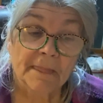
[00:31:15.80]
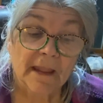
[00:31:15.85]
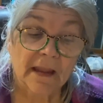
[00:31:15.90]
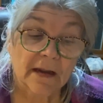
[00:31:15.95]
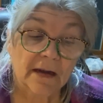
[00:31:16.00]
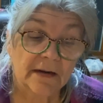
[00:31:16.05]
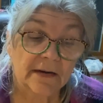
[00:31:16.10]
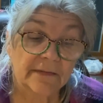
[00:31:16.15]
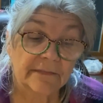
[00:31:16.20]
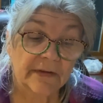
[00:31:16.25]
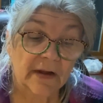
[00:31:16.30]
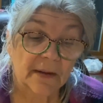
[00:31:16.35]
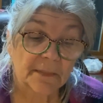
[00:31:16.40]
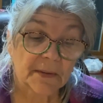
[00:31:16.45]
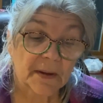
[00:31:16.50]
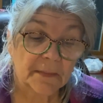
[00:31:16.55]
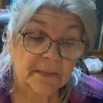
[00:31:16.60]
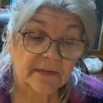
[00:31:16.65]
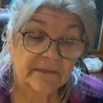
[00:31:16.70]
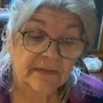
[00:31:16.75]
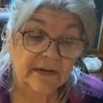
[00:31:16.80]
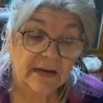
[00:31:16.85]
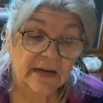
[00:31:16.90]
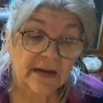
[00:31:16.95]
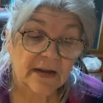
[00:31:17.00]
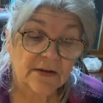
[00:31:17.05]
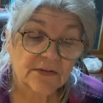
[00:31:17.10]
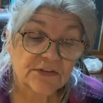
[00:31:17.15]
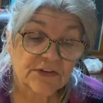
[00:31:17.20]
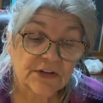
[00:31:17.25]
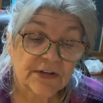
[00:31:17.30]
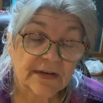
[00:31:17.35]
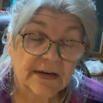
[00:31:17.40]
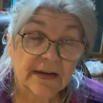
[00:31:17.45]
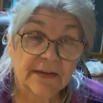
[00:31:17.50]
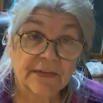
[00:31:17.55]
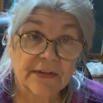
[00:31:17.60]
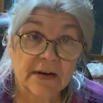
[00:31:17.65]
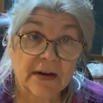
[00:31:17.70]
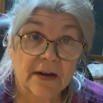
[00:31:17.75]
of upcoming videos, you can
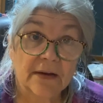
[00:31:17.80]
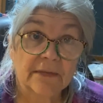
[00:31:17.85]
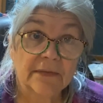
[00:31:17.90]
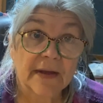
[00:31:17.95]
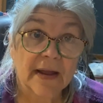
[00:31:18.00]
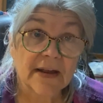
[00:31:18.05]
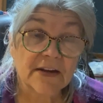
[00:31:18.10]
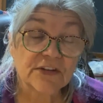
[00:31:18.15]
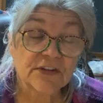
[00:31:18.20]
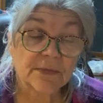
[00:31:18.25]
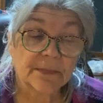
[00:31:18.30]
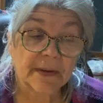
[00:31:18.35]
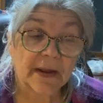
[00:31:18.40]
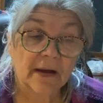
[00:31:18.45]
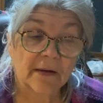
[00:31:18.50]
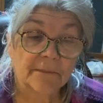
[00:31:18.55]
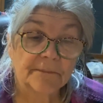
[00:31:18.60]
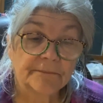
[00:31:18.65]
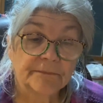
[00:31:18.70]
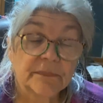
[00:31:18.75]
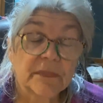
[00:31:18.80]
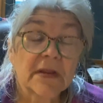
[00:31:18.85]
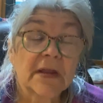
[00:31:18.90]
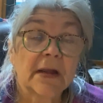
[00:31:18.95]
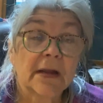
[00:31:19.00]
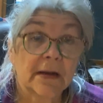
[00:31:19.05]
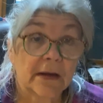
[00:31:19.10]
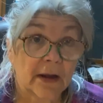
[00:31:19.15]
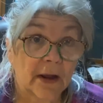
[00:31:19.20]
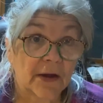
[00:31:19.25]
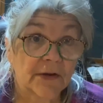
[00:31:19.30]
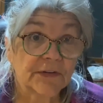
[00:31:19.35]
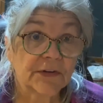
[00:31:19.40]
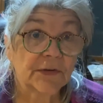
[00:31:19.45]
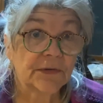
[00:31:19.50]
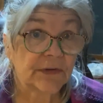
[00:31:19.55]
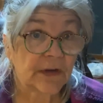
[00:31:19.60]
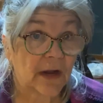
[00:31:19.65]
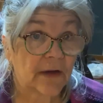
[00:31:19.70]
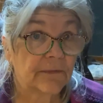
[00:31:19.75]
hit that notification bell. And also,
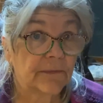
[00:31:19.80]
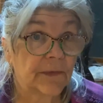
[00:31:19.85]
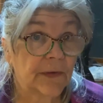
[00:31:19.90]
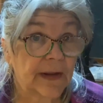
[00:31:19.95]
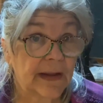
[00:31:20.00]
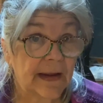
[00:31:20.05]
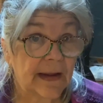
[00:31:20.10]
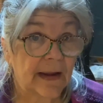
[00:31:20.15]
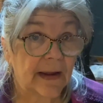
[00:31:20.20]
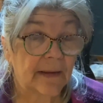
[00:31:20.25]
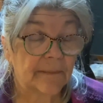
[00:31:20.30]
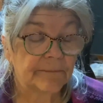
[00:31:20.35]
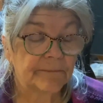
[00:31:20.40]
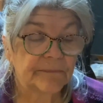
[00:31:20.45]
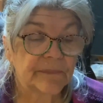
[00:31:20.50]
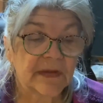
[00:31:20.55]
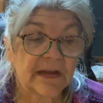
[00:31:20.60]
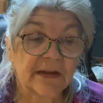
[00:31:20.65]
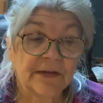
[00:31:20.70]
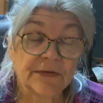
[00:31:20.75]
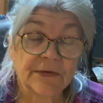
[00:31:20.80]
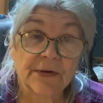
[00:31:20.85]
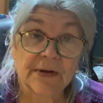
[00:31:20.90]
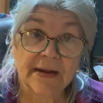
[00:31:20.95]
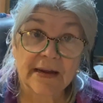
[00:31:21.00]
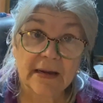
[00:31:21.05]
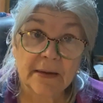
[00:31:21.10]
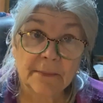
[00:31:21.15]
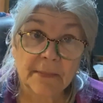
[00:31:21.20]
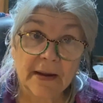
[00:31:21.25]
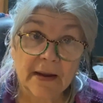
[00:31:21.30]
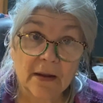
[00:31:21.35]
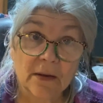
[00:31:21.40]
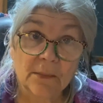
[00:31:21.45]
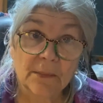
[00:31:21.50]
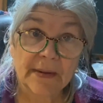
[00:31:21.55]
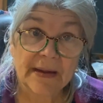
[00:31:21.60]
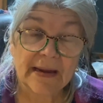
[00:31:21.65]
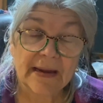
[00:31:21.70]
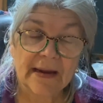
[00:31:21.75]
don't forget, either email
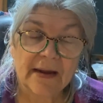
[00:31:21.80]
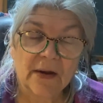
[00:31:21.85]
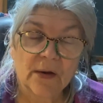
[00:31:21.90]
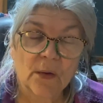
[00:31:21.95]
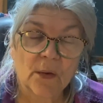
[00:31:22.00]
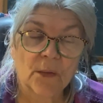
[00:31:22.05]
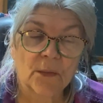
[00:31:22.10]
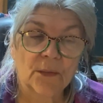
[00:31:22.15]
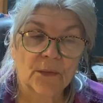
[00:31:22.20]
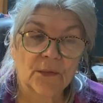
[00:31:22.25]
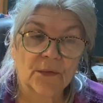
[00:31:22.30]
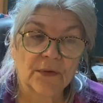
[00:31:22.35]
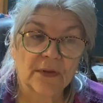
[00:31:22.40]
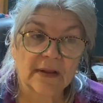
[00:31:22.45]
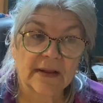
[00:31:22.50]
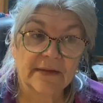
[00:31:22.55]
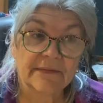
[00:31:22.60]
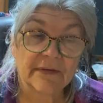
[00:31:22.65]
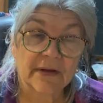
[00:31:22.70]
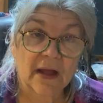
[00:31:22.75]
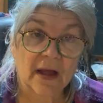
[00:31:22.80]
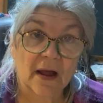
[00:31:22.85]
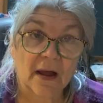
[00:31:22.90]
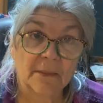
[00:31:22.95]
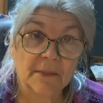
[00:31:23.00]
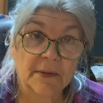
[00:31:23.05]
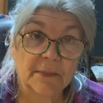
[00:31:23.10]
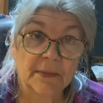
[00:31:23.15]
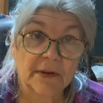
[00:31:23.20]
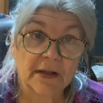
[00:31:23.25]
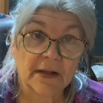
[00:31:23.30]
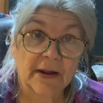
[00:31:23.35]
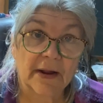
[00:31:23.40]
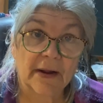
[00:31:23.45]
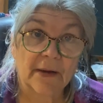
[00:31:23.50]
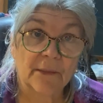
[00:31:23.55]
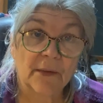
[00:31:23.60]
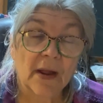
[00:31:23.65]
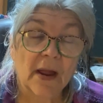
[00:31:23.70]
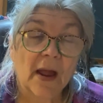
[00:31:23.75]
me or leave a comment
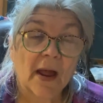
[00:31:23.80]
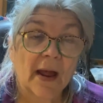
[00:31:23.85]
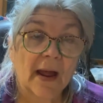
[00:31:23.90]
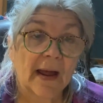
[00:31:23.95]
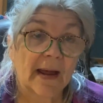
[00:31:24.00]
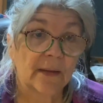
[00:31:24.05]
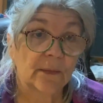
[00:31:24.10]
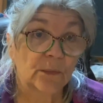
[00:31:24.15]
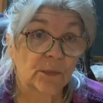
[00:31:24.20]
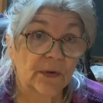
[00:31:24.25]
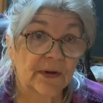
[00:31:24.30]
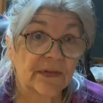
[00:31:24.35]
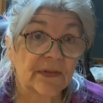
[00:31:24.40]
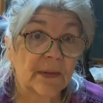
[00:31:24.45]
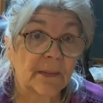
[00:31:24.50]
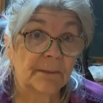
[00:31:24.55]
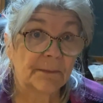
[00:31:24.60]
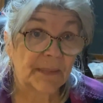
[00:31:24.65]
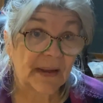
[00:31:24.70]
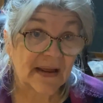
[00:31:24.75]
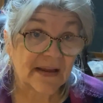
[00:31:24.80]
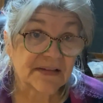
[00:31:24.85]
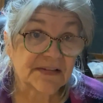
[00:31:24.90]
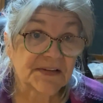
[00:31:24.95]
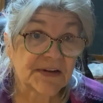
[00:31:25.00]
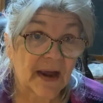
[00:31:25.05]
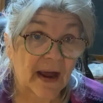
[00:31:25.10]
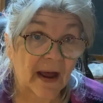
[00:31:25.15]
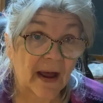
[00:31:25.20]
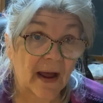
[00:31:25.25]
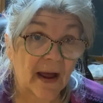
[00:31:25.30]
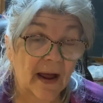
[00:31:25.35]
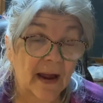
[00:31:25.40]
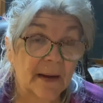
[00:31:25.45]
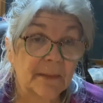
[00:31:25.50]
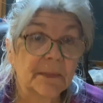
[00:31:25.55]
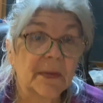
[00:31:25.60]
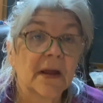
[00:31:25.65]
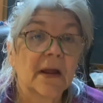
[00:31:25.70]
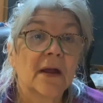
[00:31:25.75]
below on when the best
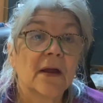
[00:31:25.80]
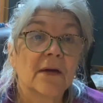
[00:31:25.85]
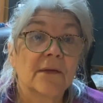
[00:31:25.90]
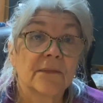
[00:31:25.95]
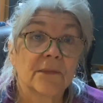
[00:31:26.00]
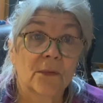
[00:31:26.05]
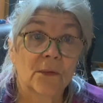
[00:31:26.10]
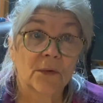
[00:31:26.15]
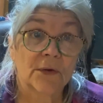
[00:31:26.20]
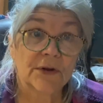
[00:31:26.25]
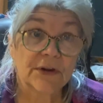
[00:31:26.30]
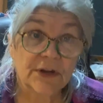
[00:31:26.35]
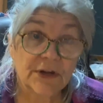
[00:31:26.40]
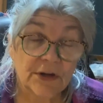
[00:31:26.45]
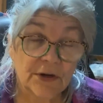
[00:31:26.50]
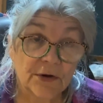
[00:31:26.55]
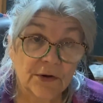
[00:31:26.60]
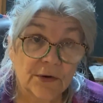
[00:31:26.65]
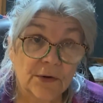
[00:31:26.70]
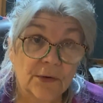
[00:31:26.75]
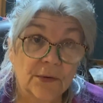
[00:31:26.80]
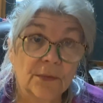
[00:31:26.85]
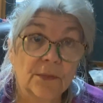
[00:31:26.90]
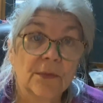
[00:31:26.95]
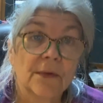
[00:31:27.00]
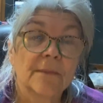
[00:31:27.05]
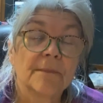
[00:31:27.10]
time for you